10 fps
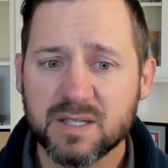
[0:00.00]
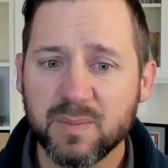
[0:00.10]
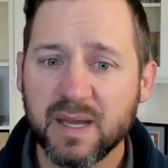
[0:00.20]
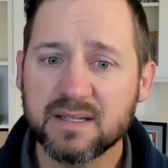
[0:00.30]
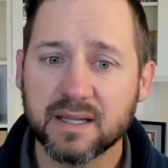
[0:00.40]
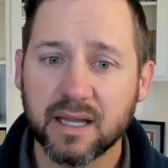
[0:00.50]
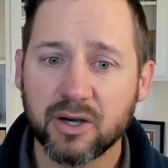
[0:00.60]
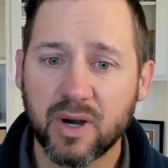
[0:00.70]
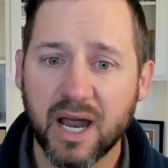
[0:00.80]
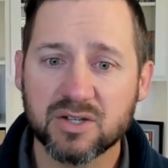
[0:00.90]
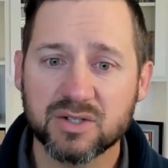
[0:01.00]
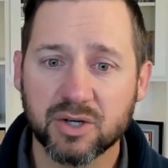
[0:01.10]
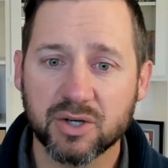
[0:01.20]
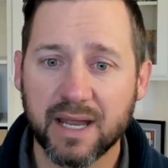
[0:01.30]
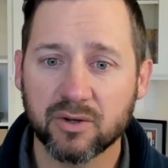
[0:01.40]
This means that
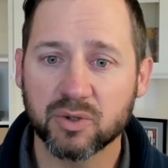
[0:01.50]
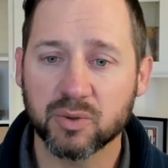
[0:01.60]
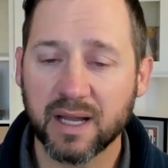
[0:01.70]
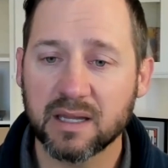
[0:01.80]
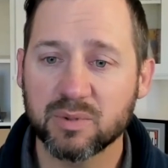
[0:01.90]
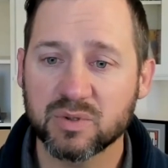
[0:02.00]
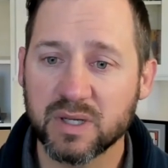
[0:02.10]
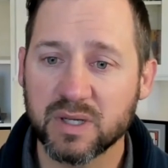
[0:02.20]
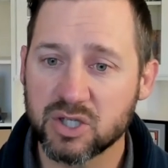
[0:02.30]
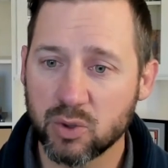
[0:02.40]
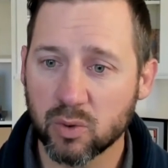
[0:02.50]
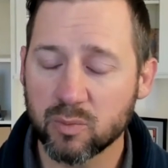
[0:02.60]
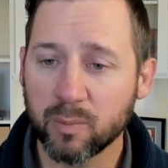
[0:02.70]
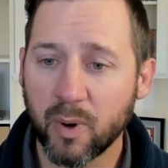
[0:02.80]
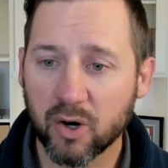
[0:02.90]
interactions are handled directly between two
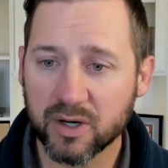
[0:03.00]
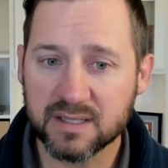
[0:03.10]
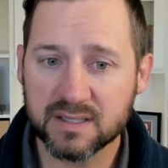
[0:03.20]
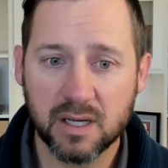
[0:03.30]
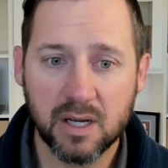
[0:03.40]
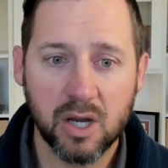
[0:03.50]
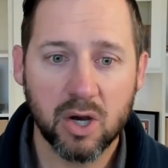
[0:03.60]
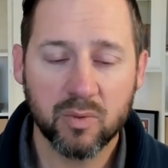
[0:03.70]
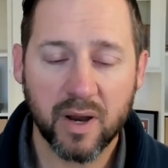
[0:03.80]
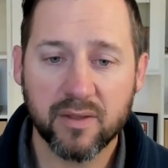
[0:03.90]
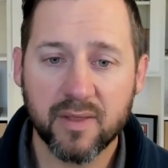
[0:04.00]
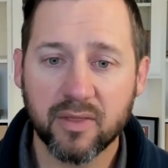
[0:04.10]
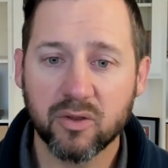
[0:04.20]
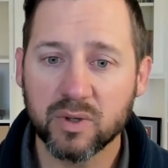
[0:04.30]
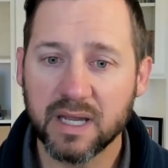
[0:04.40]
or more parties rather
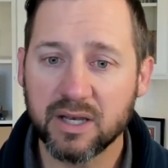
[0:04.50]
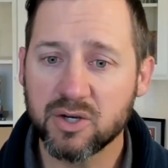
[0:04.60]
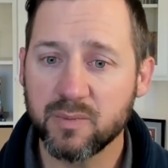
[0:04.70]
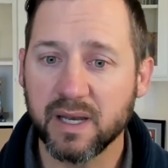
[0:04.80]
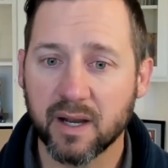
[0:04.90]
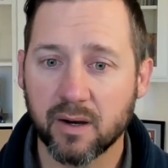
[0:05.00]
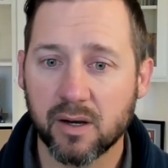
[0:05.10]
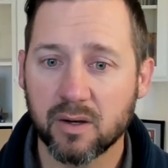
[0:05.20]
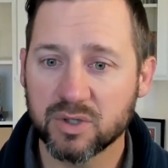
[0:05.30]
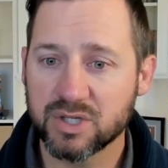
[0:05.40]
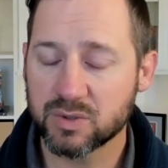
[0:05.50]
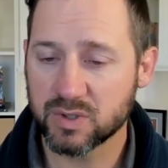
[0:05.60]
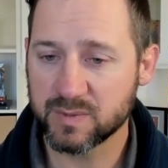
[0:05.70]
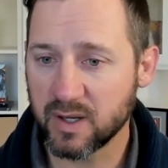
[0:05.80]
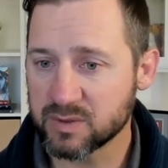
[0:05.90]
than through an intermediary, which
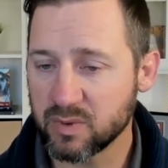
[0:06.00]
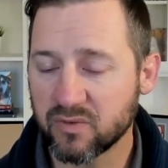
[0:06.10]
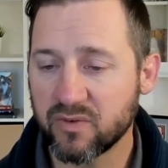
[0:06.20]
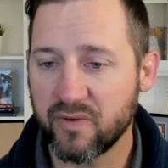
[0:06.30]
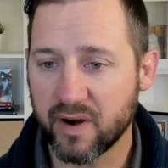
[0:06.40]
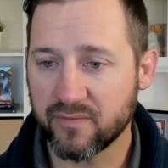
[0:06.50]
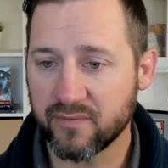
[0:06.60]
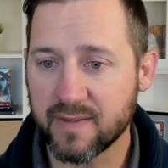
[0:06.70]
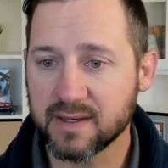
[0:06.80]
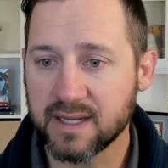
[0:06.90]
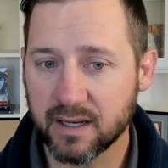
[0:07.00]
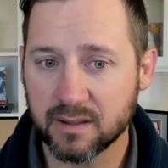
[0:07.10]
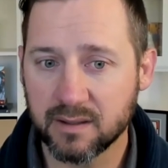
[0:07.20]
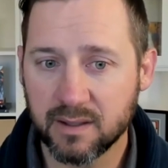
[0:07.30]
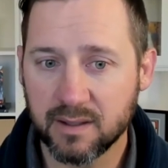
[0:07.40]
is responsible for verifying the
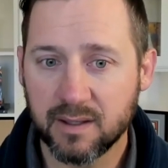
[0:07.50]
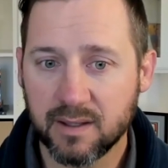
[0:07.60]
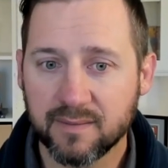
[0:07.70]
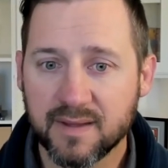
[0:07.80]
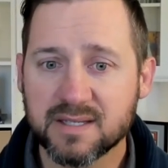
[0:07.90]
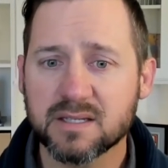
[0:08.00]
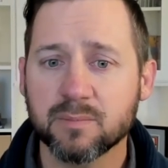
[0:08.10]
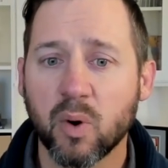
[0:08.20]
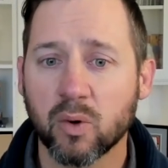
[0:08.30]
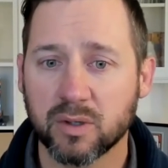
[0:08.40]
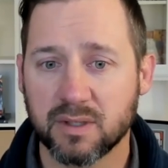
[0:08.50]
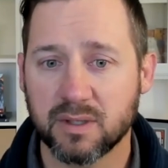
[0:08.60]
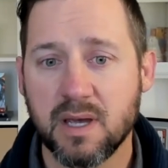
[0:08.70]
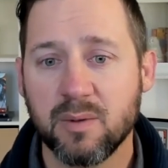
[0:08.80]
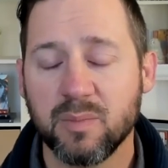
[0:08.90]
data. This is important
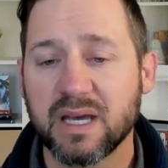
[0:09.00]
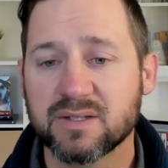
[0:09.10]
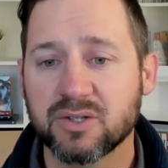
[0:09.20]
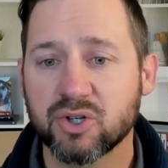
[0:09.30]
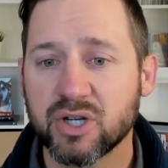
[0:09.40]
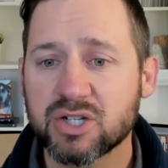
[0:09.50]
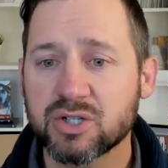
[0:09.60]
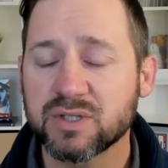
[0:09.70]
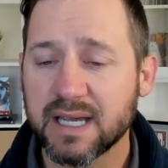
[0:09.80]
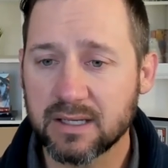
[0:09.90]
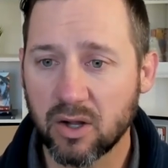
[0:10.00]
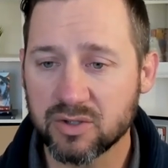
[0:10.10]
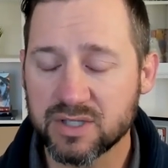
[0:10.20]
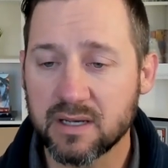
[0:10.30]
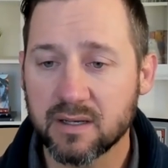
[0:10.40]
because in traditional
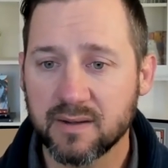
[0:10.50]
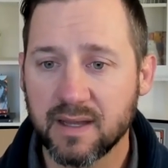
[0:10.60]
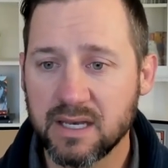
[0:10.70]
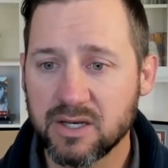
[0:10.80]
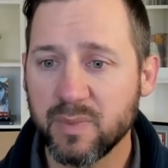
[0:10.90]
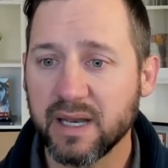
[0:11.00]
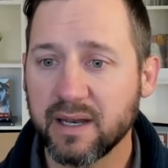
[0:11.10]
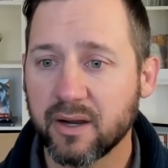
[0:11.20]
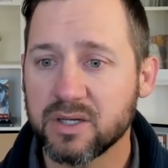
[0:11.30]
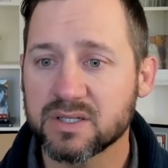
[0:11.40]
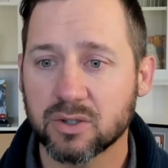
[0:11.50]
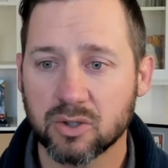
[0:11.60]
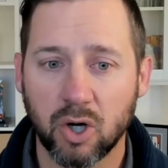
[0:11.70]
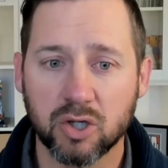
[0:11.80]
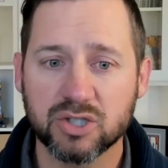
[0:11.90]
technology, the intermediaries
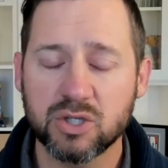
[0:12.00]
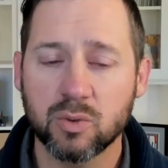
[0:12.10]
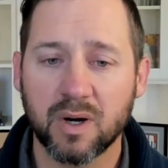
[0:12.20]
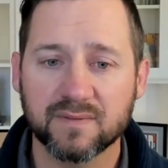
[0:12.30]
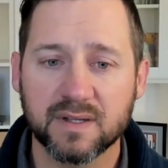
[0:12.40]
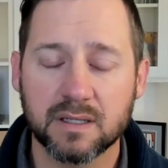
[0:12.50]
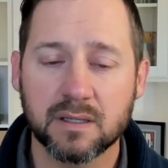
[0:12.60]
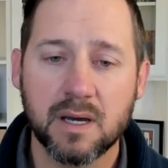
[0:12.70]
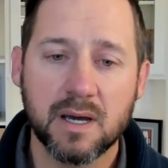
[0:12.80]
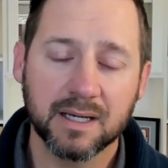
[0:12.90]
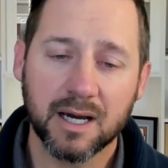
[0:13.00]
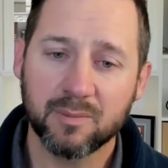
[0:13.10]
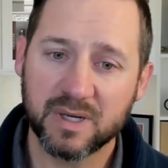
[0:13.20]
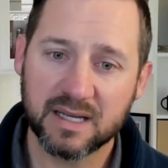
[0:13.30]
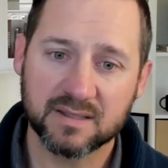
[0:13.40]
are all too often
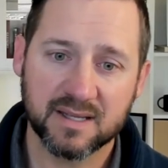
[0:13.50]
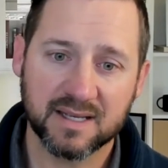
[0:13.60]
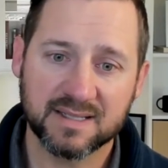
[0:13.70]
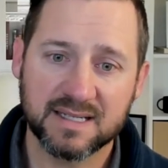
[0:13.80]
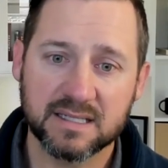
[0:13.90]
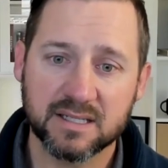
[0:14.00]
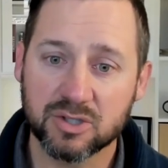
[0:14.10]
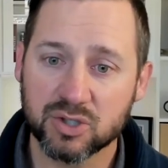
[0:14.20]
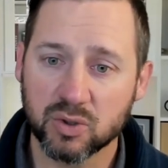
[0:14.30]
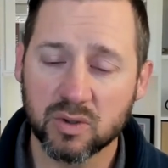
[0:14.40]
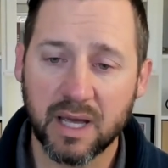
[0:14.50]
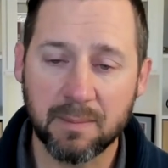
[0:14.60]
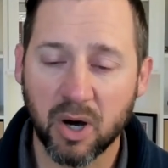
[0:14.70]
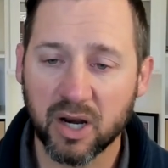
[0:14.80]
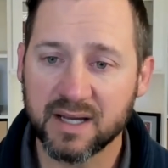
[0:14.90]
companies that seek to
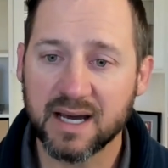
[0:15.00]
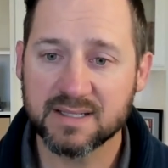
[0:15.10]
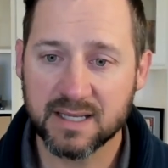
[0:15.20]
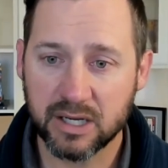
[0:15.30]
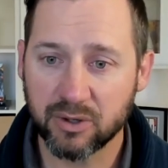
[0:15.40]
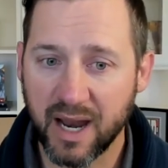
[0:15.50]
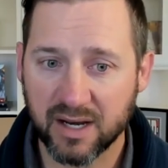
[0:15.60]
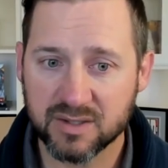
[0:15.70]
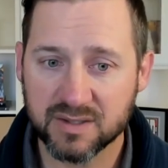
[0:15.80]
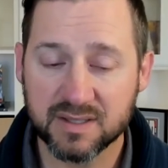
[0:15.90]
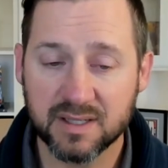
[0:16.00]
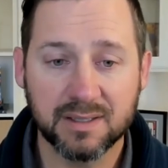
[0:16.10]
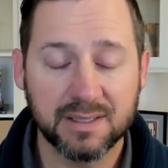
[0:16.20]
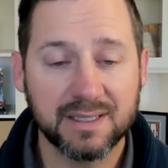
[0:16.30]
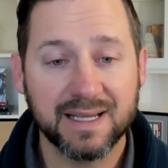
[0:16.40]
control and monetize the
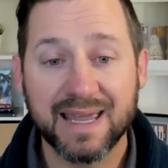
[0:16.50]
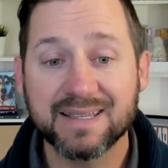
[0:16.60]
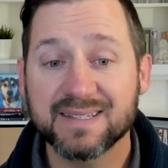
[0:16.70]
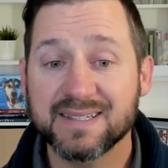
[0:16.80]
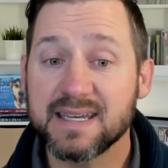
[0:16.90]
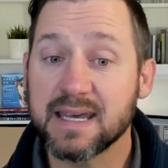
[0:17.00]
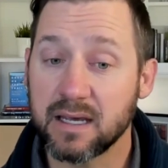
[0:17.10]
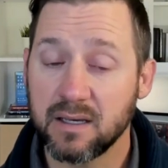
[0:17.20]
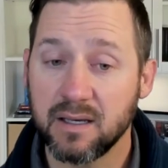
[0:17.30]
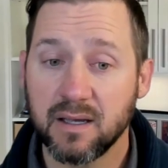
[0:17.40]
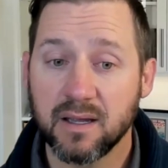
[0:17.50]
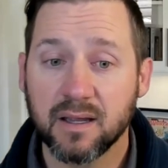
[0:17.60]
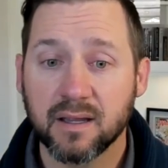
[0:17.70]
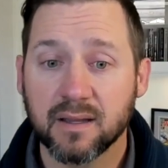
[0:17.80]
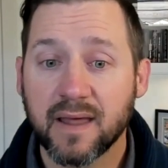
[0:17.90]
interactions. And C,
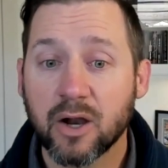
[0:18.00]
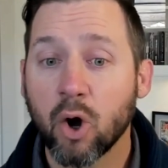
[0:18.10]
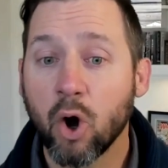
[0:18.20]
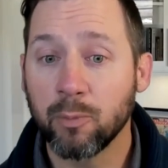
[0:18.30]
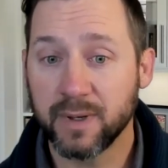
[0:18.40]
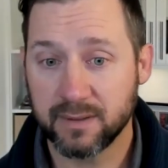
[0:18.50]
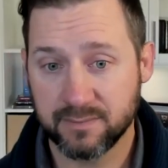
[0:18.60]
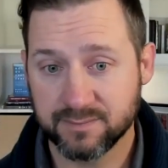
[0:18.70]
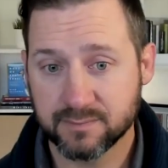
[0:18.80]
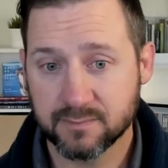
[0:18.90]
they are open.